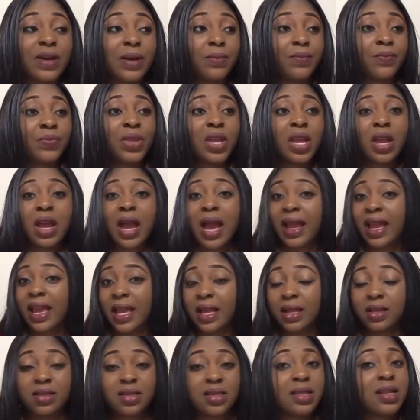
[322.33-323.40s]
I
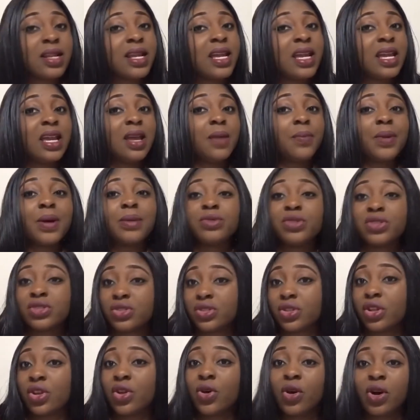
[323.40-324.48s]
can't sleep, I'm
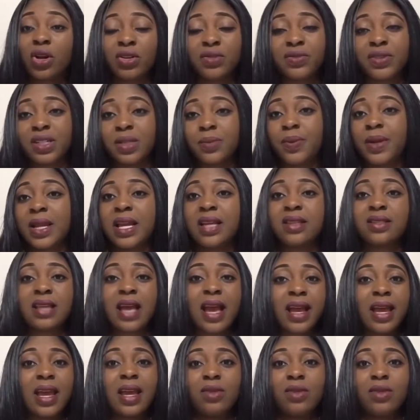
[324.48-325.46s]
just, all over the place.